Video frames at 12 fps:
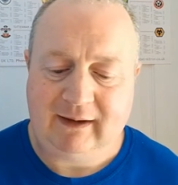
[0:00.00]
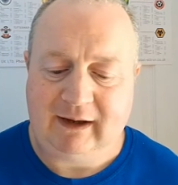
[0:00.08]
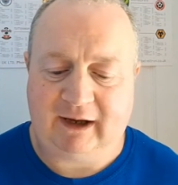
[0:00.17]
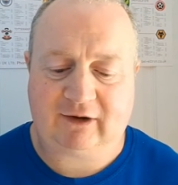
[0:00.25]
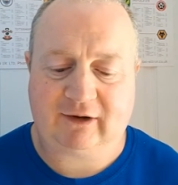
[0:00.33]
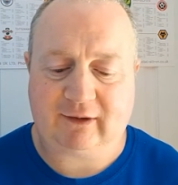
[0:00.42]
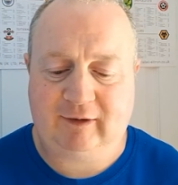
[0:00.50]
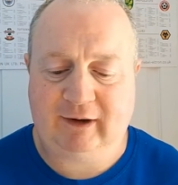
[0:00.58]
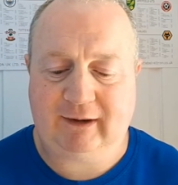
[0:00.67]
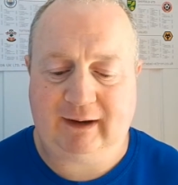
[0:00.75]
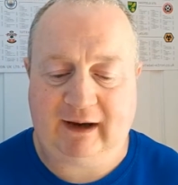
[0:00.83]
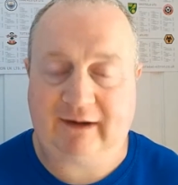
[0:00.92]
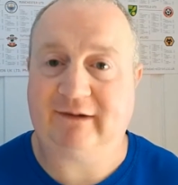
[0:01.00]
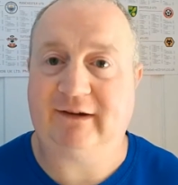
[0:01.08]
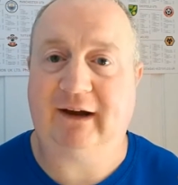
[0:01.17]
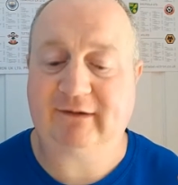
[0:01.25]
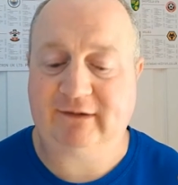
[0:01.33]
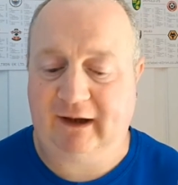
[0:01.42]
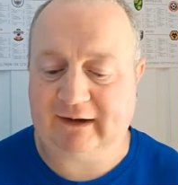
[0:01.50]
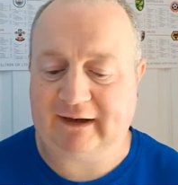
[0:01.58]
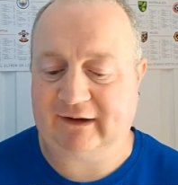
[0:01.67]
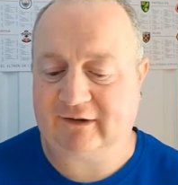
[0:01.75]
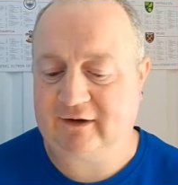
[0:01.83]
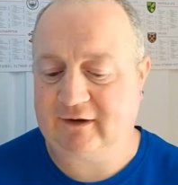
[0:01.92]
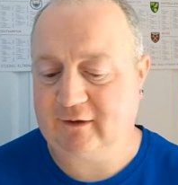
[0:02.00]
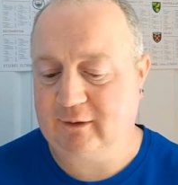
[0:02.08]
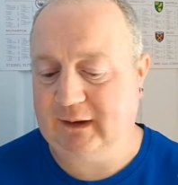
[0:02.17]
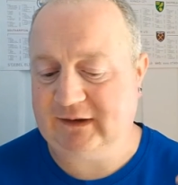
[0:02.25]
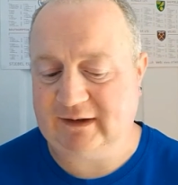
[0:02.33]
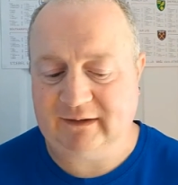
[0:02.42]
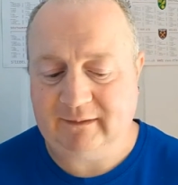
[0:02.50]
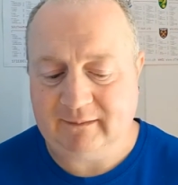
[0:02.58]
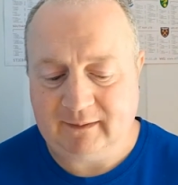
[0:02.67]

His nationality is Croatian.